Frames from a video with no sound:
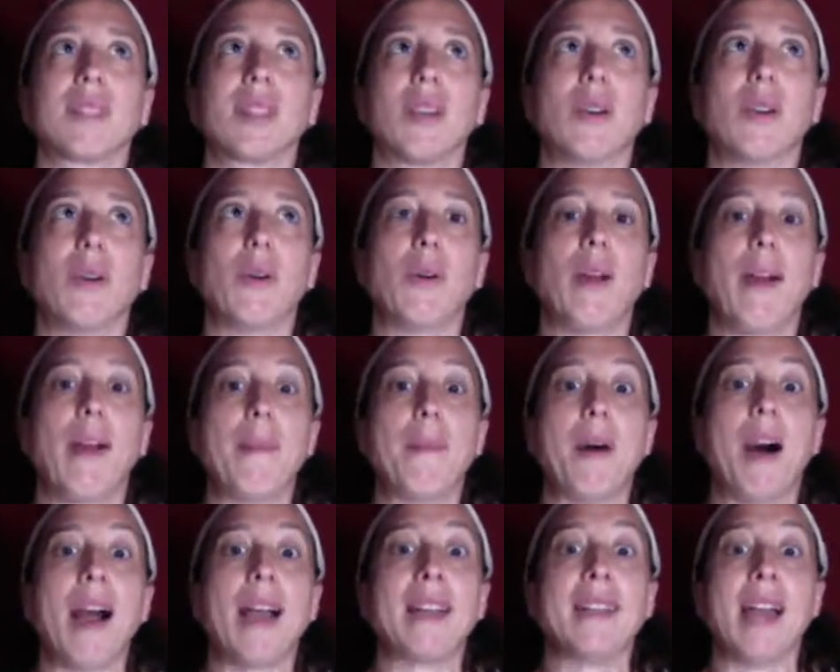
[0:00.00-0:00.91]
who am
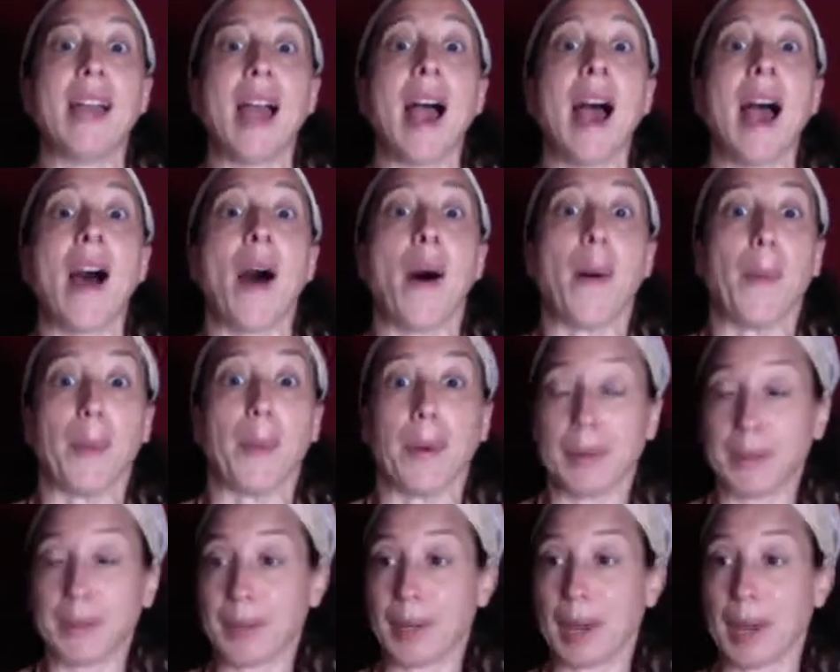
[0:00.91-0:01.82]
I now?
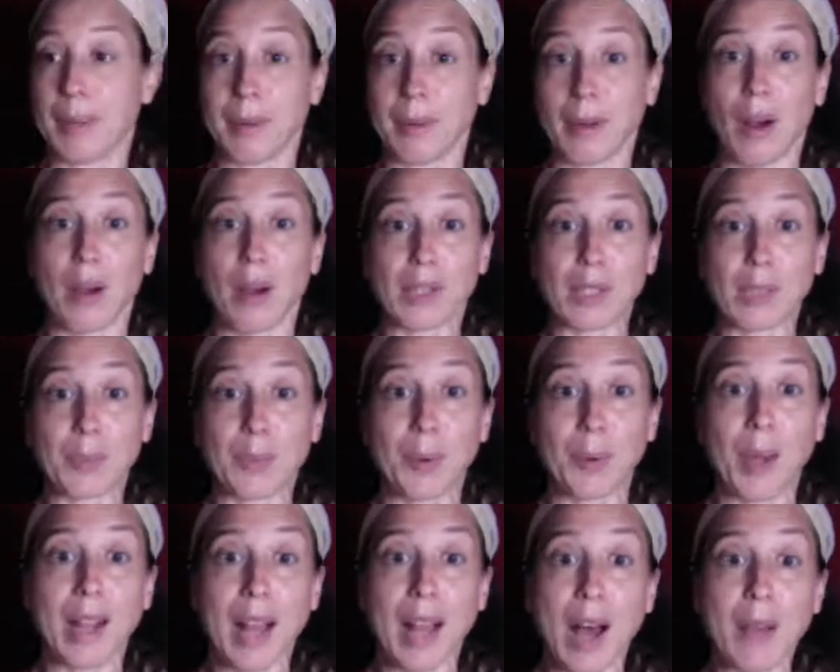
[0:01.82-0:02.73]
I'm an all
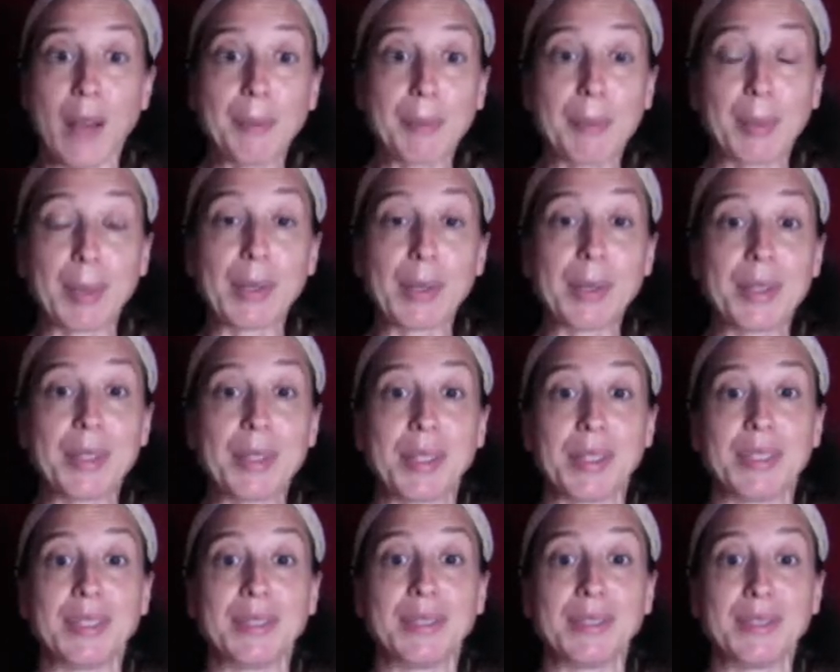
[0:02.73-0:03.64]
spread out
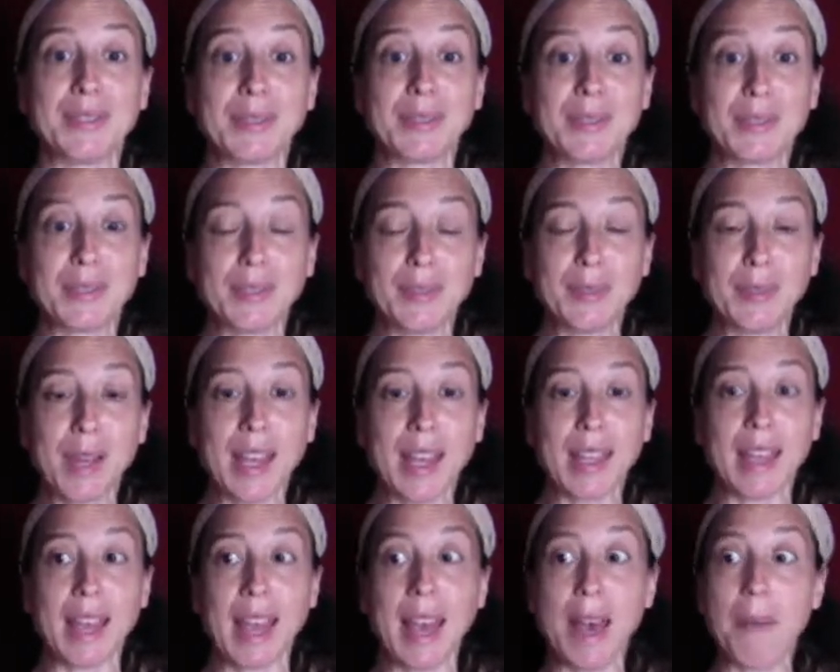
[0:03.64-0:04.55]
person.
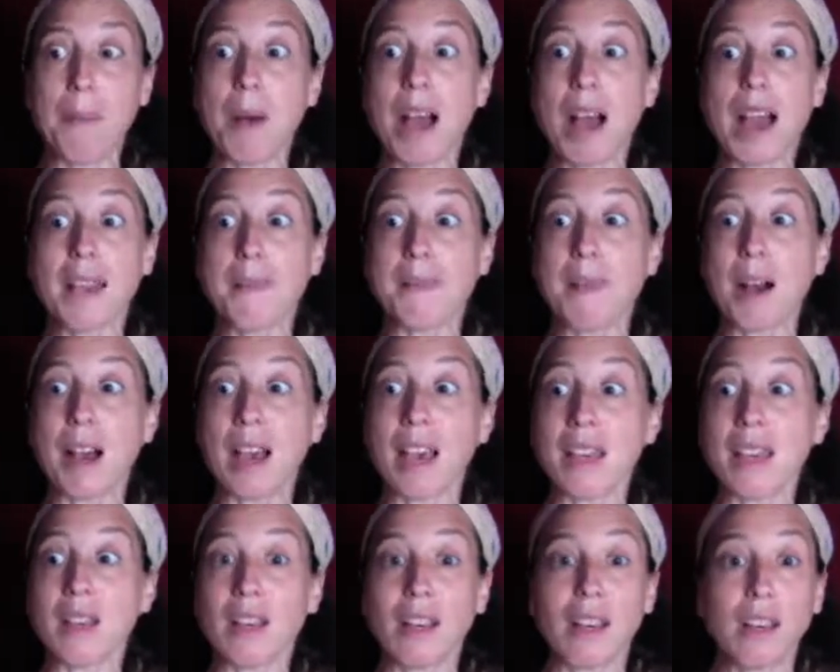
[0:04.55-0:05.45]
Wait, am I
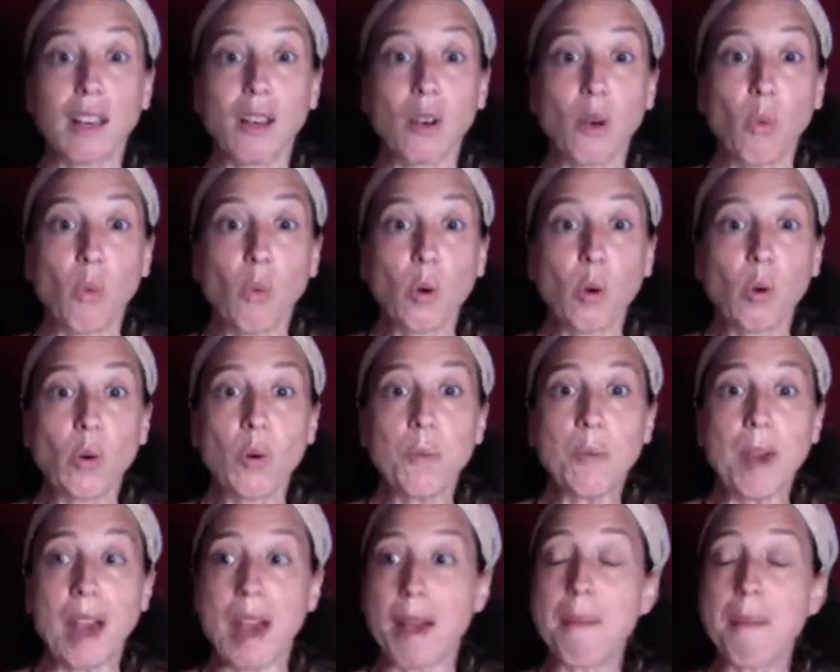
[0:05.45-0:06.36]
my womb?
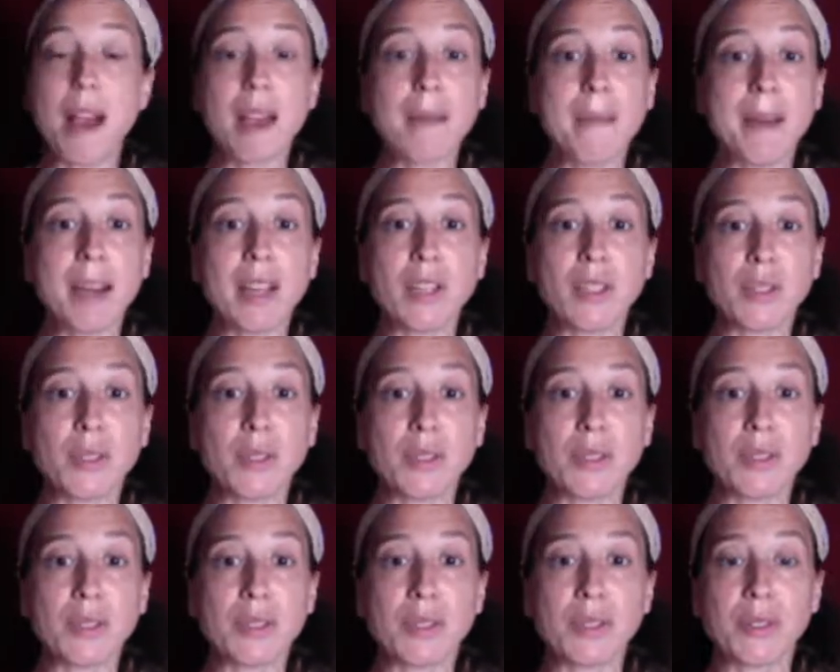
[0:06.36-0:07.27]
Am I my
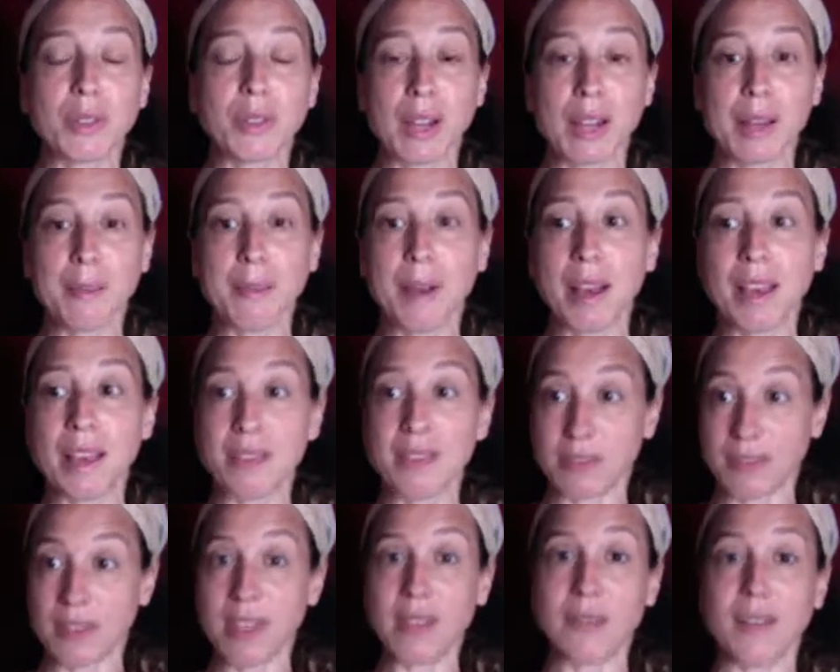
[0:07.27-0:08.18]
shoulders? Or am I
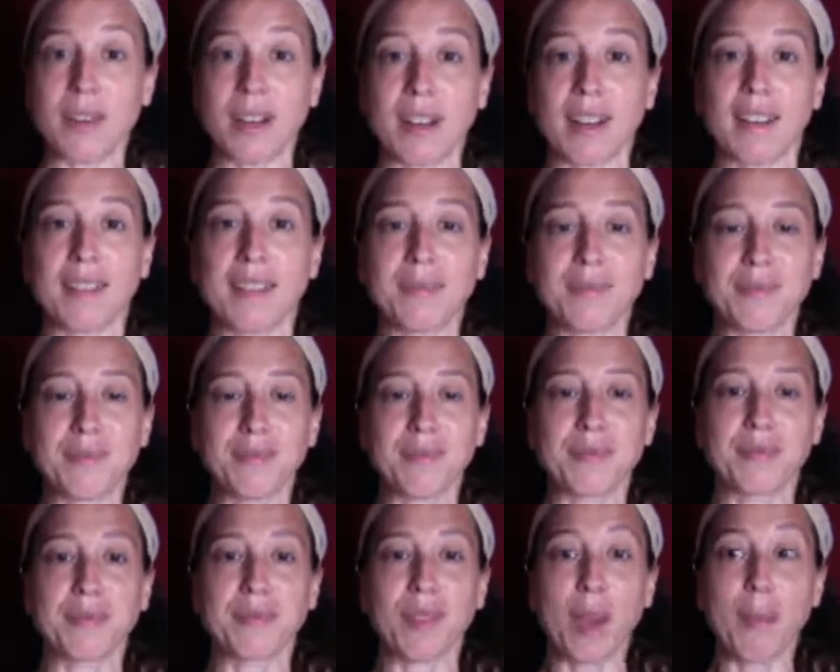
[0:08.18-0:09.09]
Aviva?
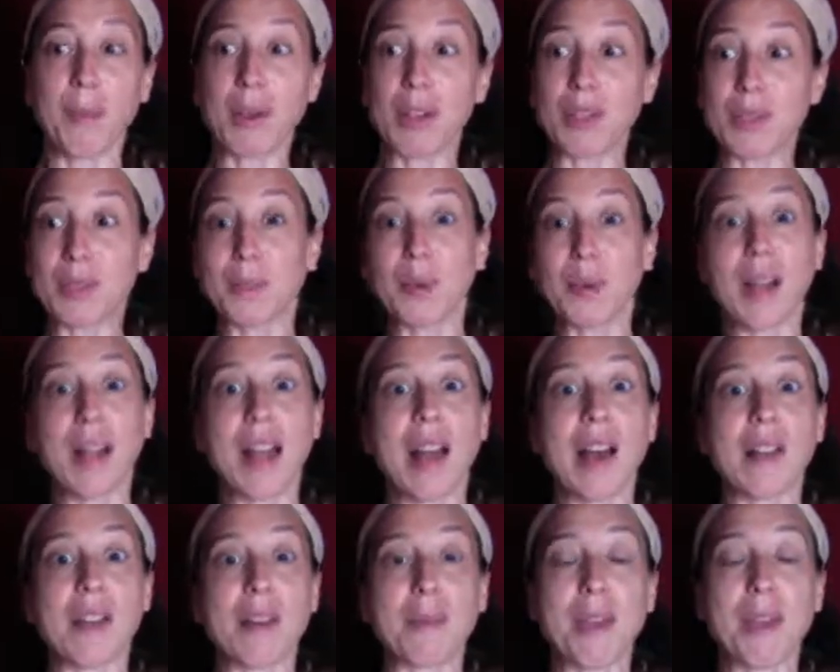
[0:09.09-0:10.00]
I'm all spread
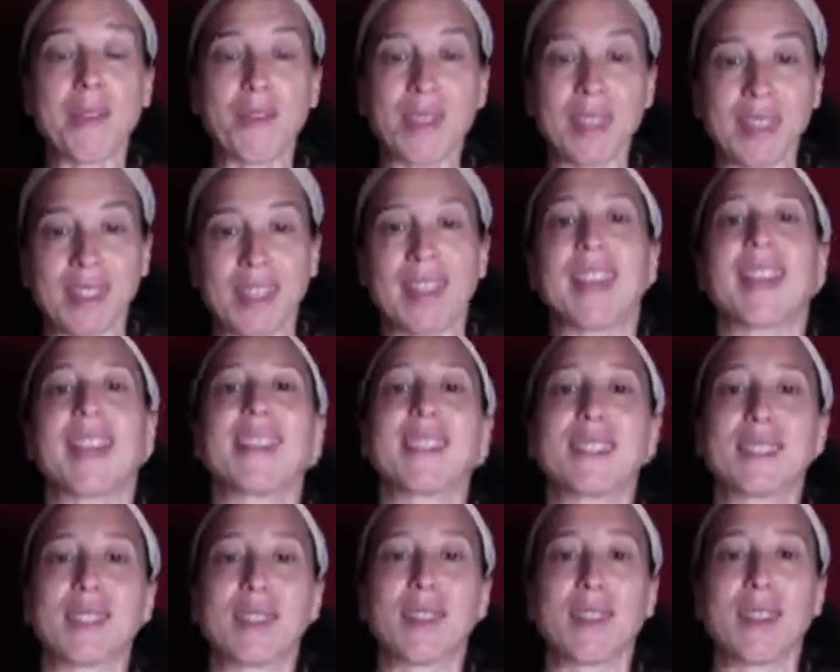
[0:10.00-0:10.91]
out. I'm everything. And
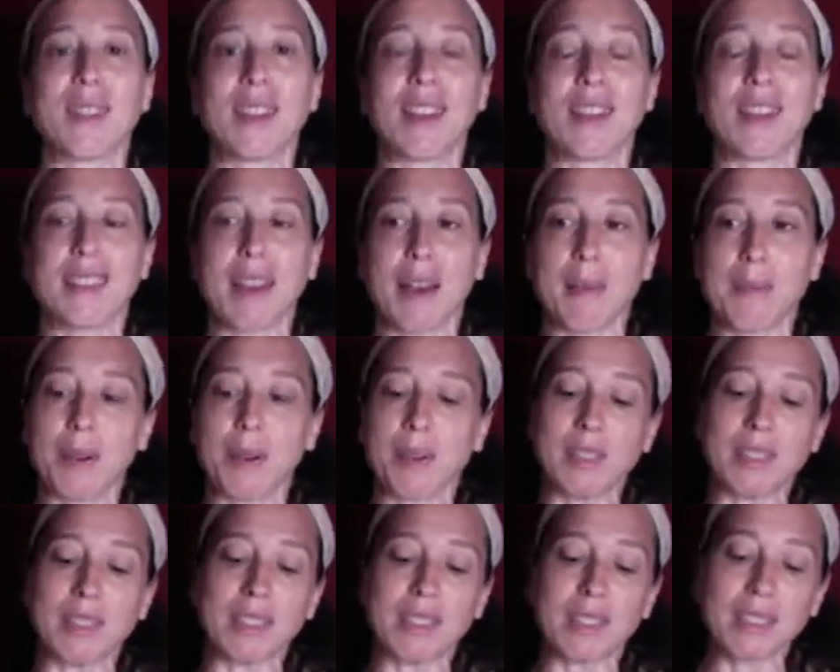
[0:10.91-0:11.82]
so you get in that mode
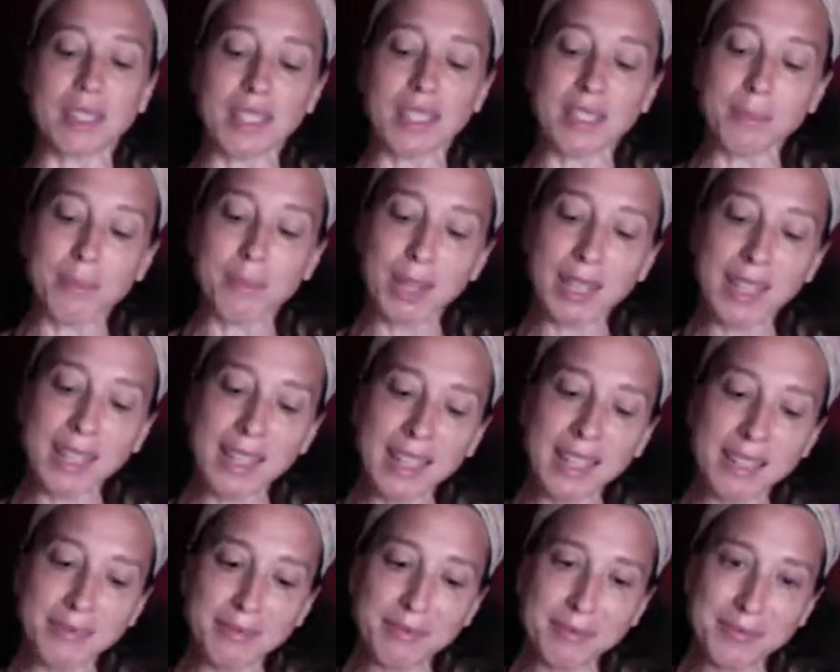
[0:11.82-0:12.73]
and it's just like, bring it
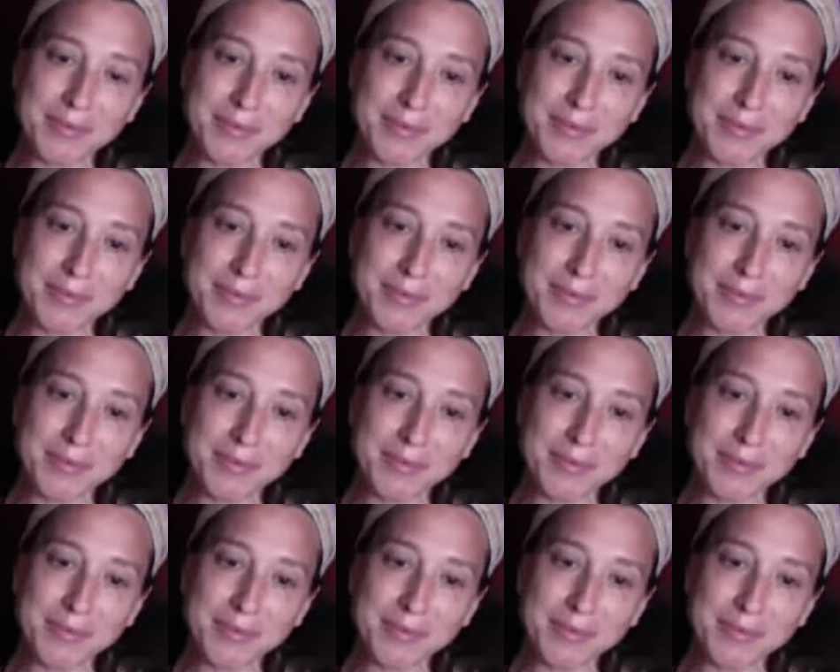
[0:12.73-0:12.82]
in.